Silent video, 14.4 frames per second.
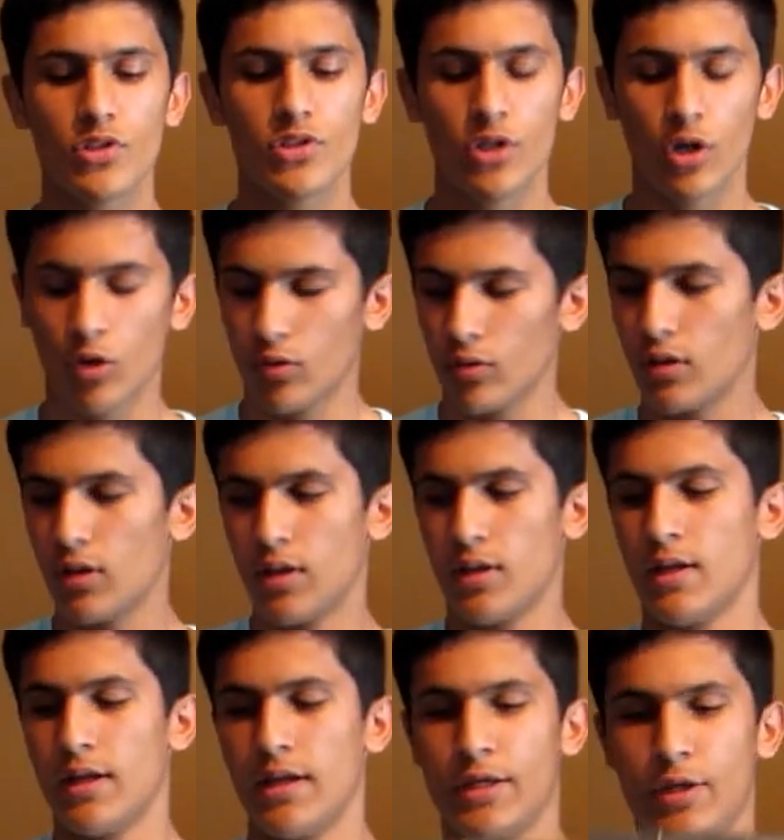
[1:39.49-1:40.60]
so
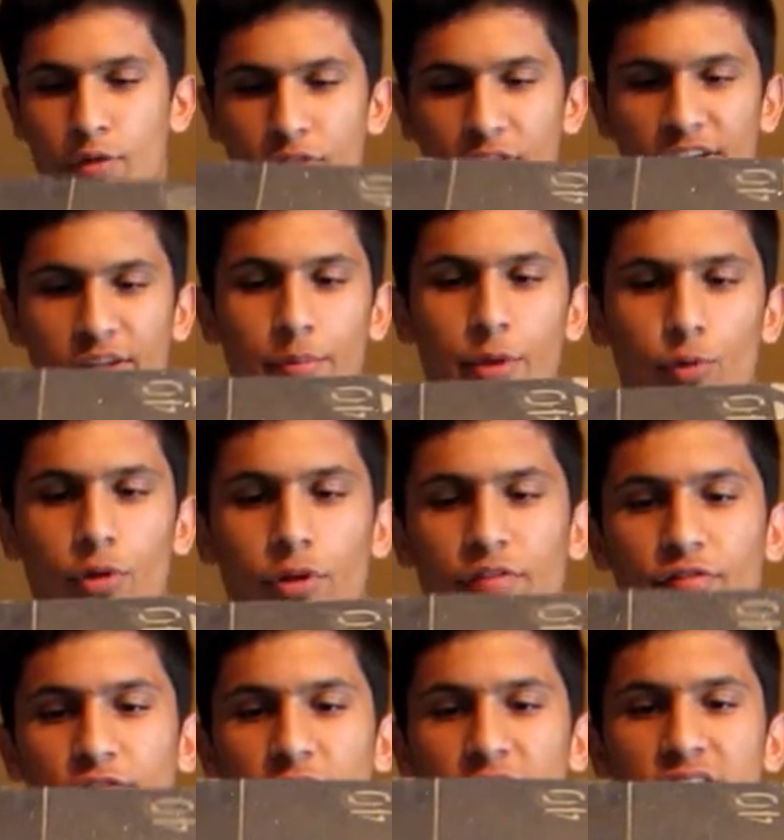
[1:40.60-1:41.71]
you'd think it'd be really
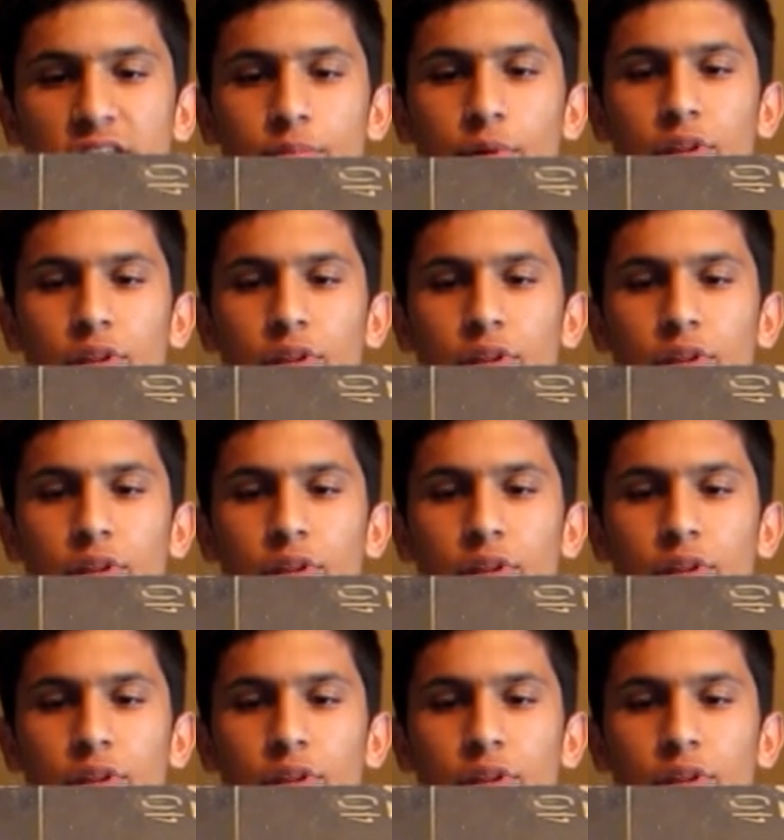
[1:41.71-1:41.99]
flexy,